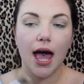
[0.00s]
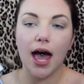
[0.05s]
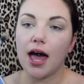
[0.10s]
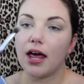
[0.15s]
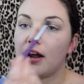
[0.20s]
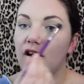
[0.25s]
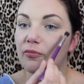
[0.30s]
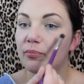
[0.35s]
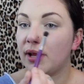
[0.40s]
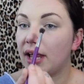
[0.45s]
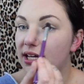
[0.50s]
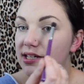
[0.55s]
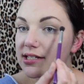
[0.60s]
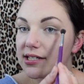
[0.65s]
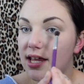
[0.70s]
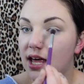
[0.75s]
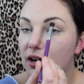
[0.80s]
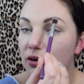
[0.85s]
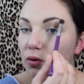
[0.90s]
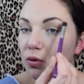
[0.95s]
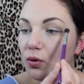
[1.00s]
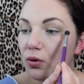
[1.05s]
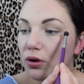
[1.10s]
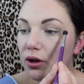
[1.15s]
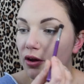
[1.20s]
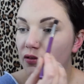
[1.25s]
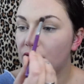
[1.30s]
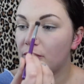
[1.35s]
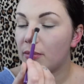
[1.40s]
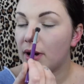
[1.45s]
and I've placed that all
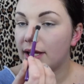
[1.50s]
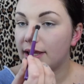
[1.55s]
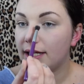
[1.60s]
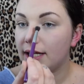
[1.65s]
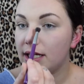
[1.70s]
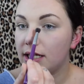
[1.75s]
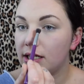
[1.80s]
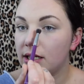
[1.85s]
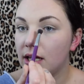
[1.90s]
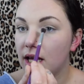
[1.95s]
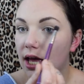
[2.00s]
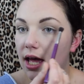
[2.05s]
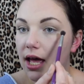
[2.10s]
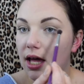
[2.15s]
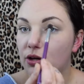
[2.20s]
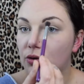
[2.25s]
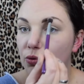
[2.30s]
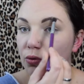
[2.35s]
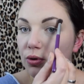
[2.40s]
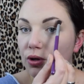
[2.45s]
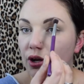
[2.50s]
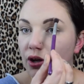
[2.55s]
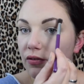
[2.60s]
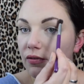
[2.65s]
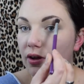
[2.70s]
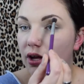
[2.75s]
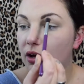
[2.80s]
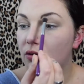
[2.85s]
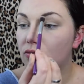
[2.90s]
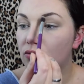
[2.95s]
over my lid and all
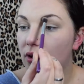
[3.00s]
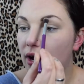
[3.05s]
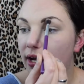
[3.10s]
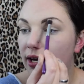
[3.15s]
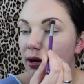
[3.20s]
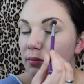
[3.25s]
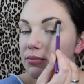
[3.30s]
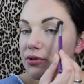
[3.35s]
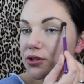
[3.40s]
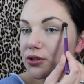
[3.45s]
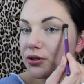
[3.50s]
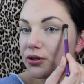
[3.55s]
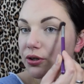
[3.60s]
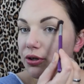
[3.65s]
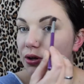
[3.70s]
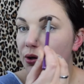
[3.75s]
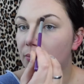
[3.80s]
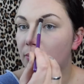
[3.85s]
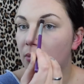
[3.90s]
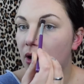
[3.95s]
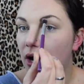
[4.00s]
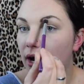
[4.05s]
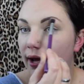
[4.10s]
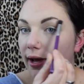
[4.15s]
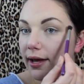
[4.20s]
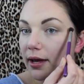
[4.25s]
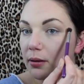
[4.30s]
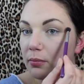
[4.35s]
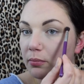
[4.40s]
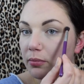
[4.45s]
over right up to
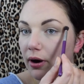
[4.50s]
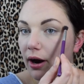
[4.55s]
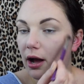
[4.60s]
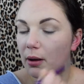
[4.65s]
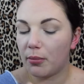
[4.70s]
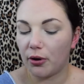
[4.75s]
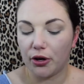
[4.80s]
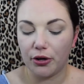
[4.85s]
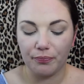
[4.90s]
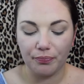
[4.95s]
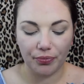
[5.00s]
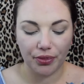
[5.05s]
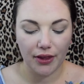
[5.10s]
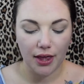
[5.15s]
my brow bone.